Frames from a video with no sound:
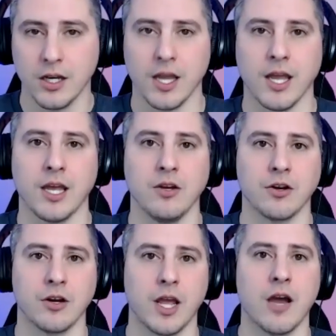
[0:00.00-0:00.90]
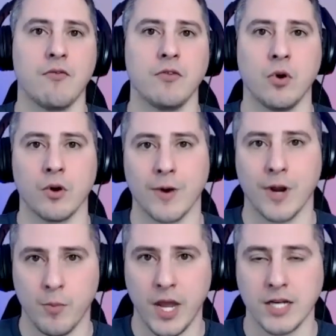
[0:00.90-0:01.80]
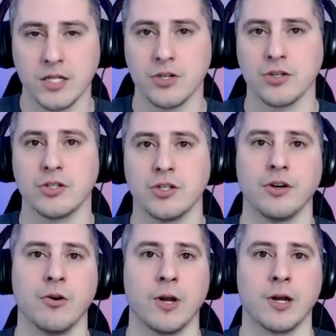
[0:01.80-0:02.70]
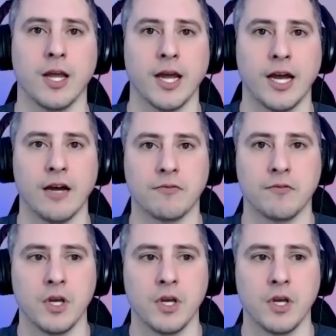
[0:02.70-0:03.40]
And you're going to have lower rated passengers, and you're going to have,